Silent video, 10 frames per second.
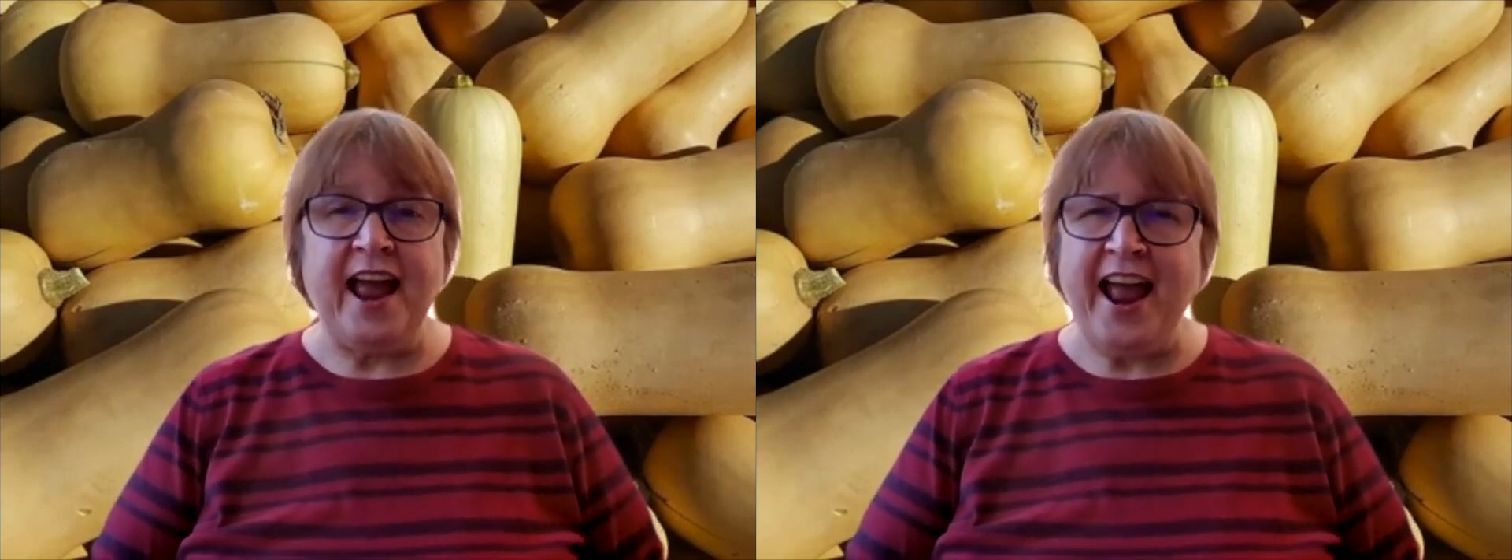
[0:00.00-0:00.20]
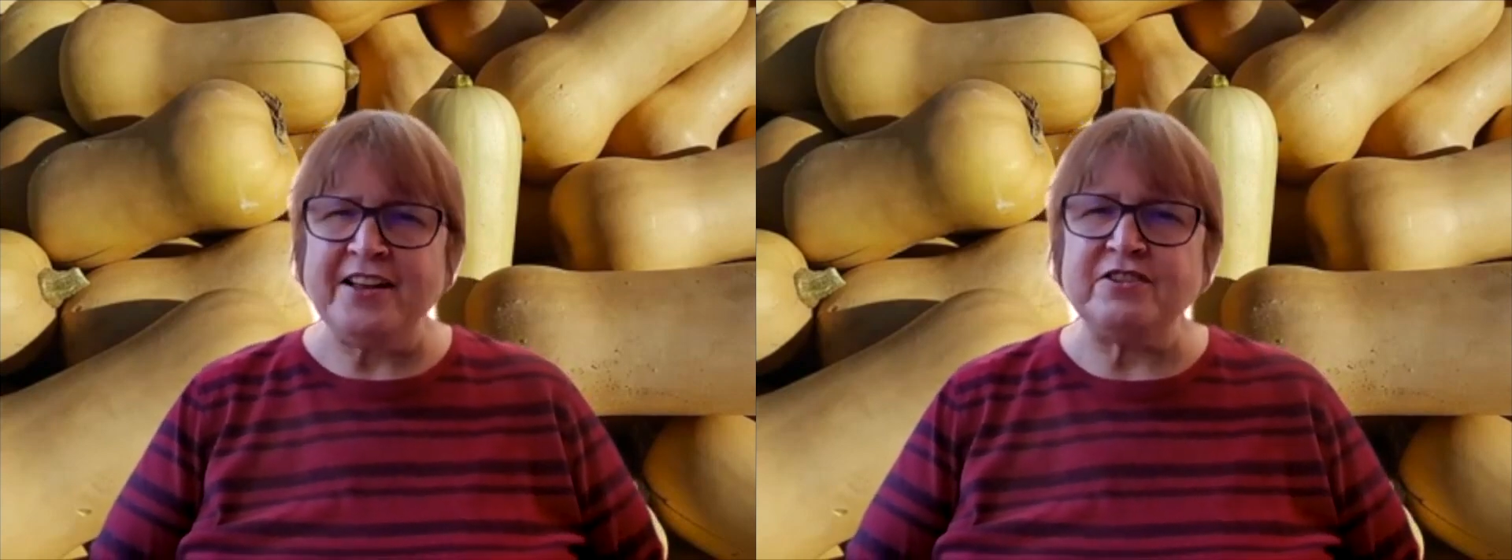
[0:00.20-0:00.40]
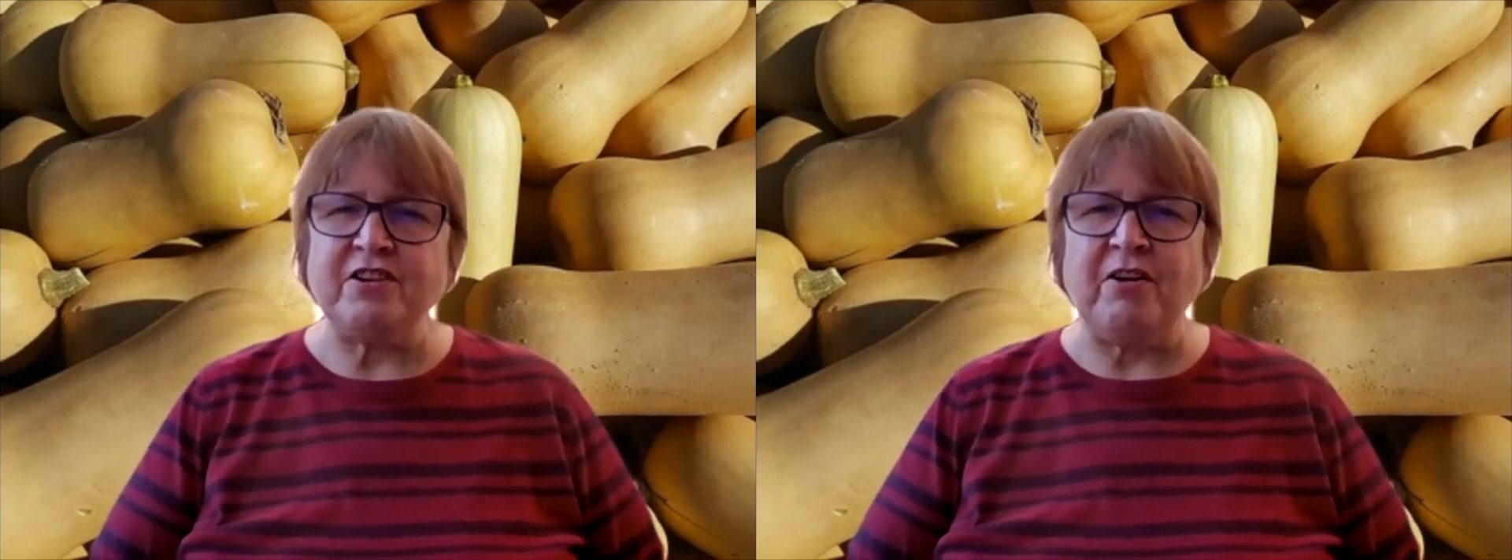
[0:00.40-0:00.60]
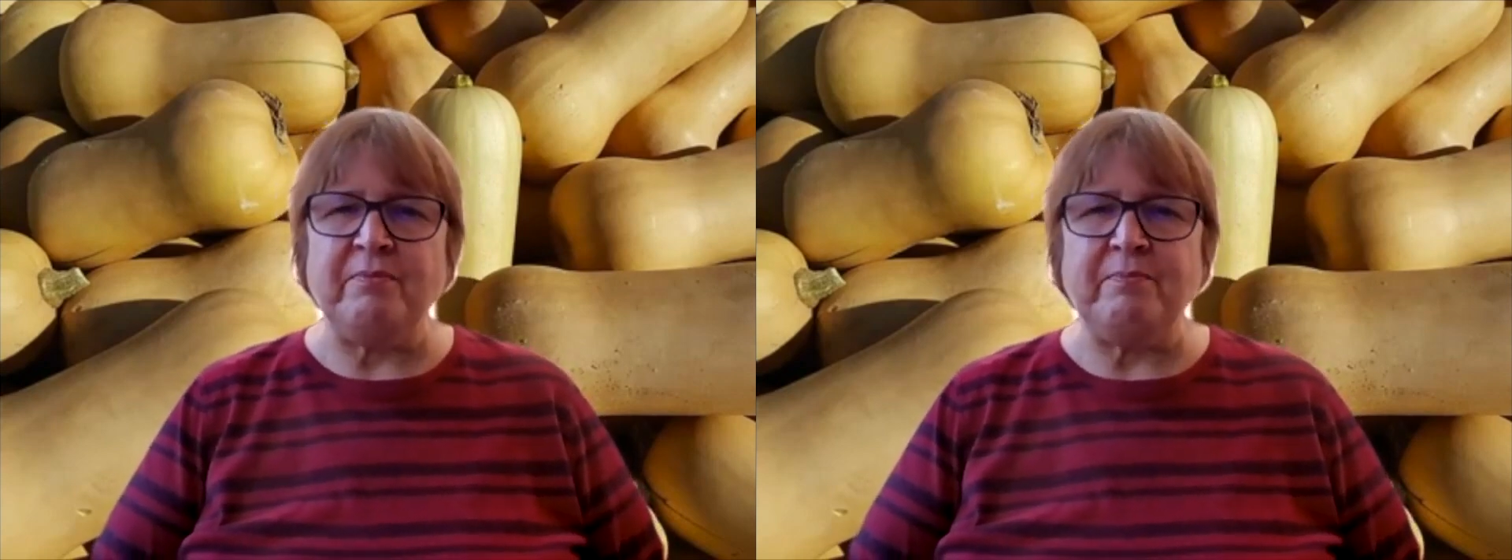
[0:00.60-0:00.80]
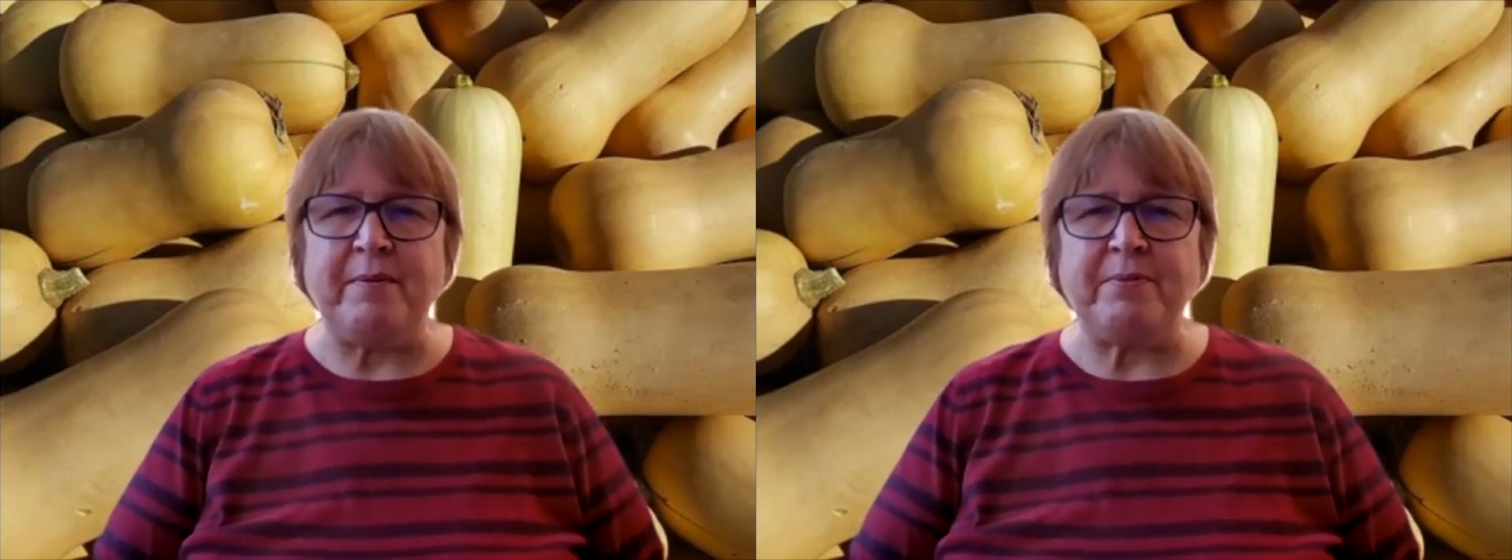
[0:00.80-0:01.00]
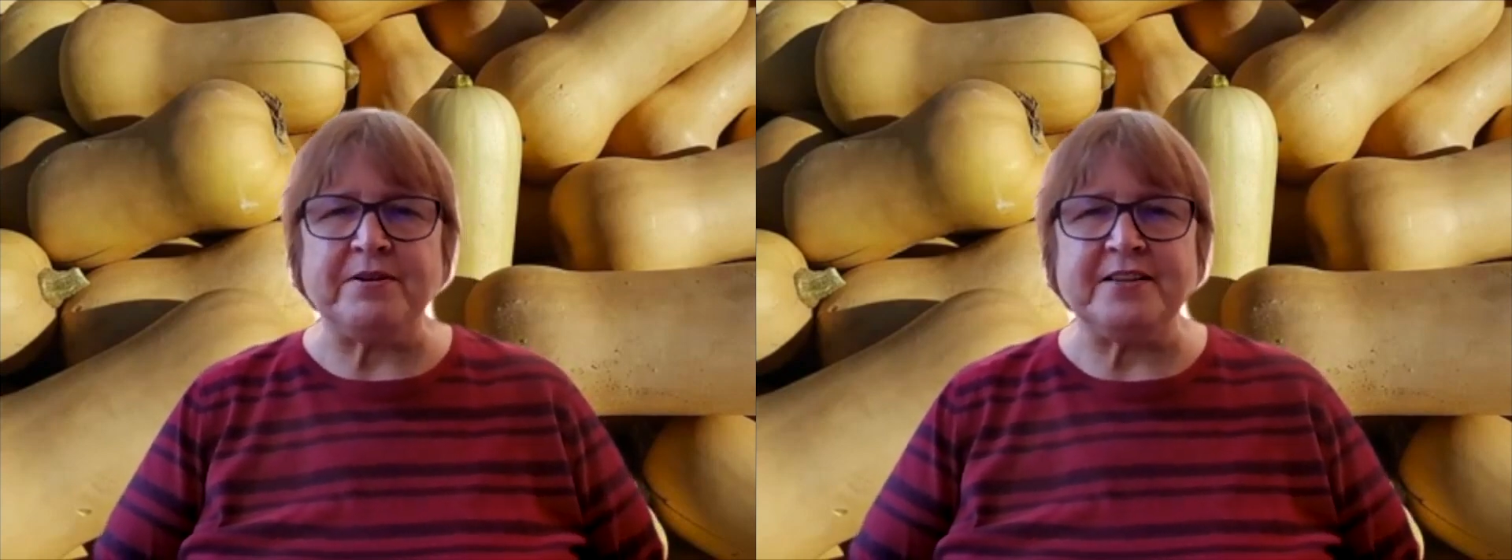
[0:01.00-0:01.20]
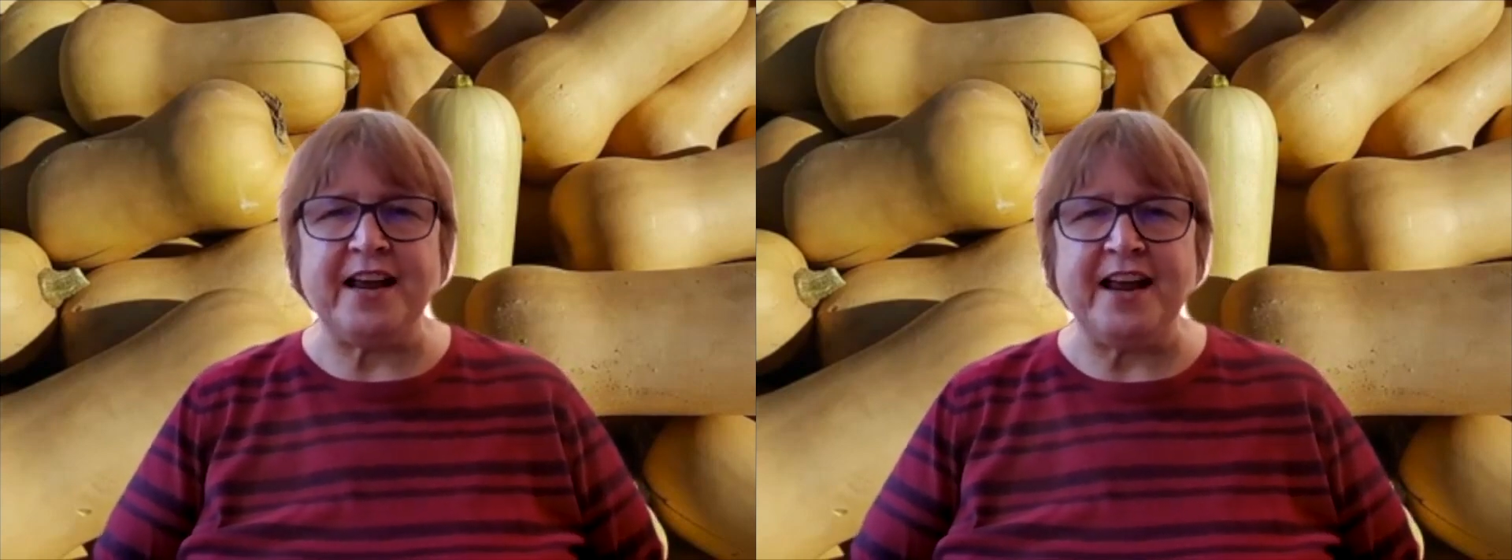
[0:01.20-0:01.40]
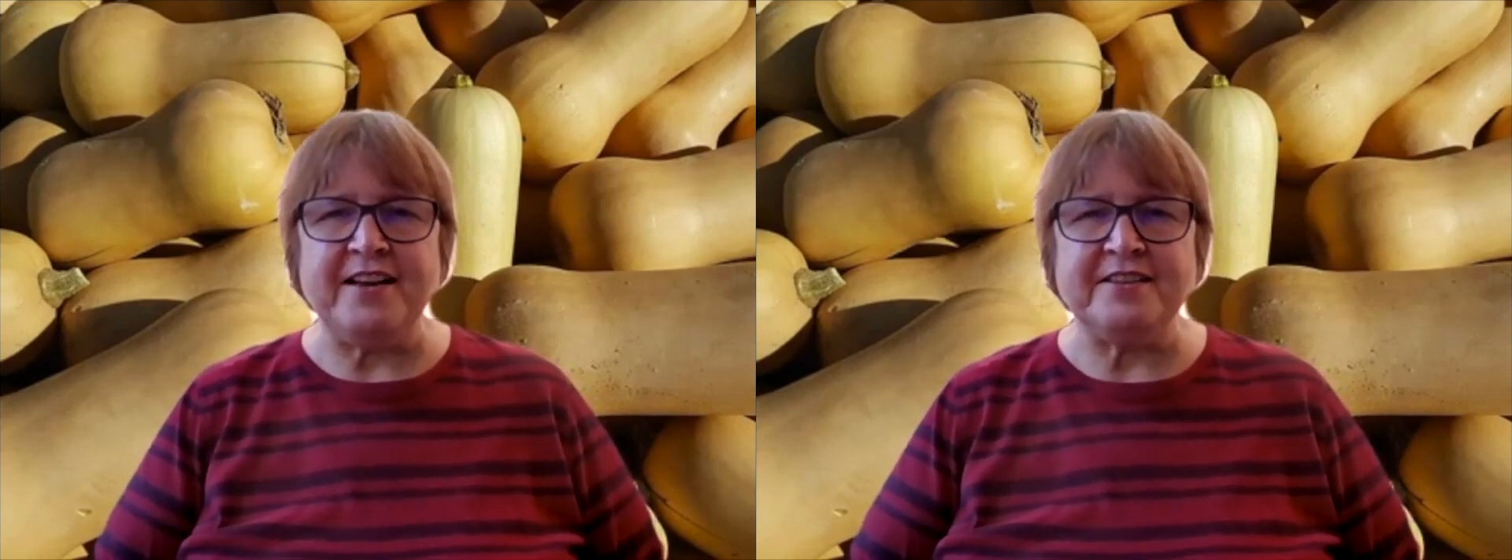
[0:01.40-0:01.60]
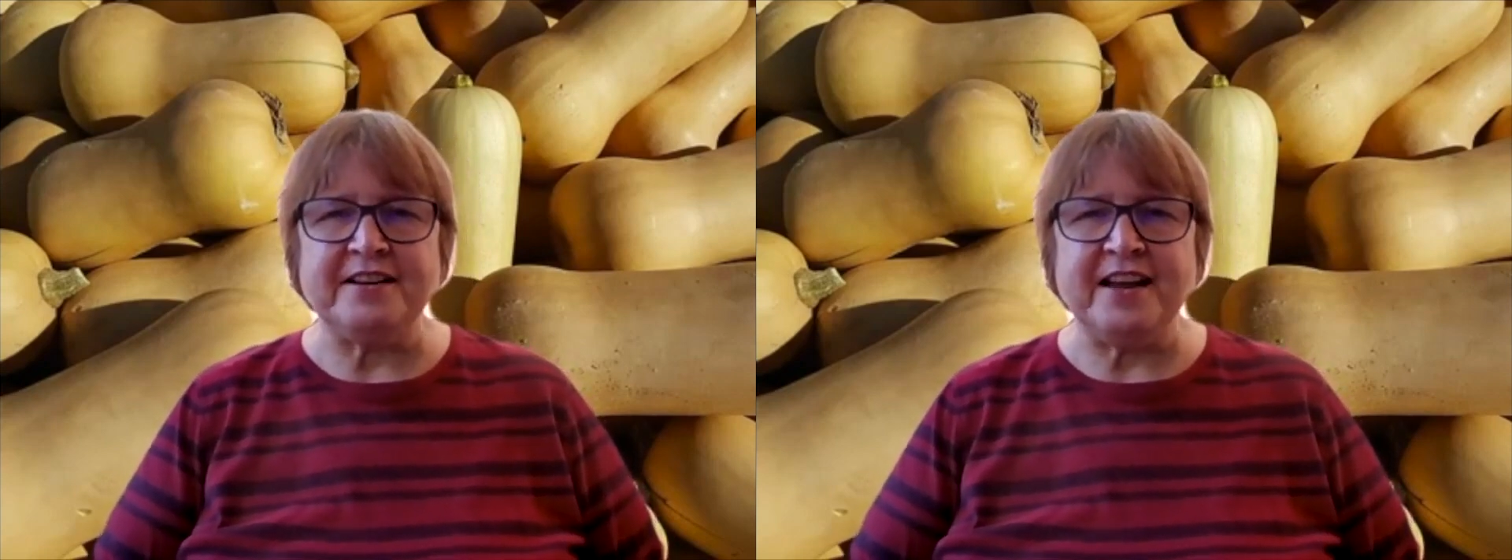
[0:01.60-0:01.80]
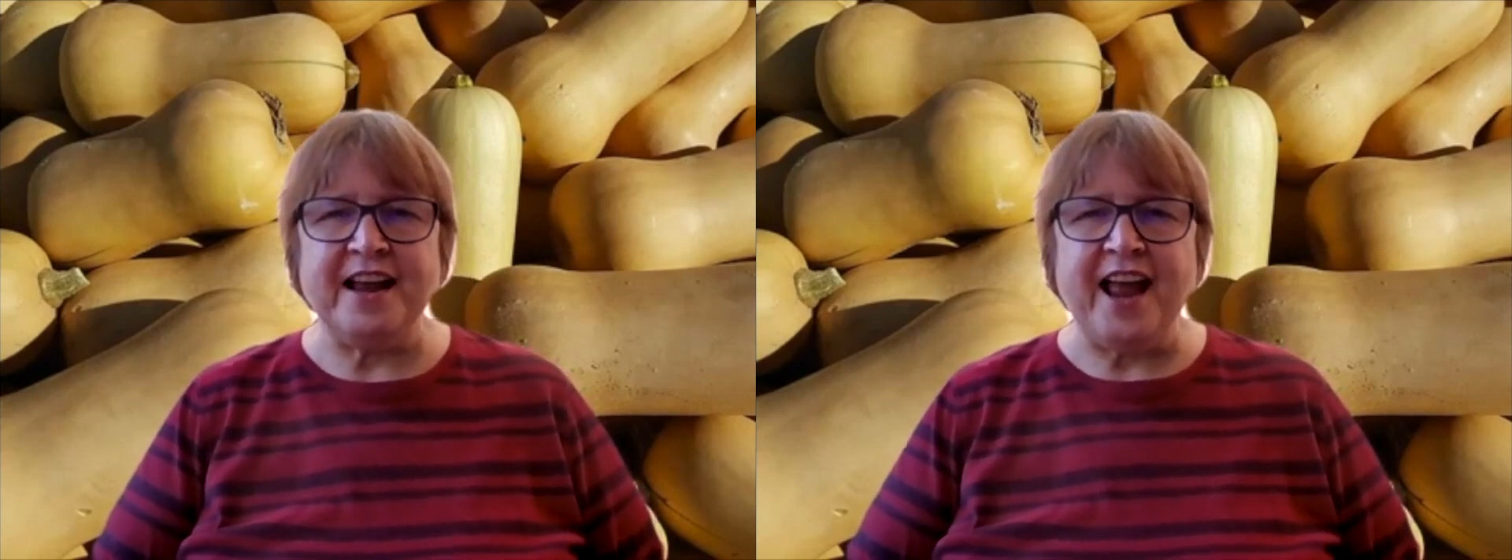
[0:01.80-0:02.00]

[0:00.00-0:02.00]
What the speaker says: Add salt and pepper to taste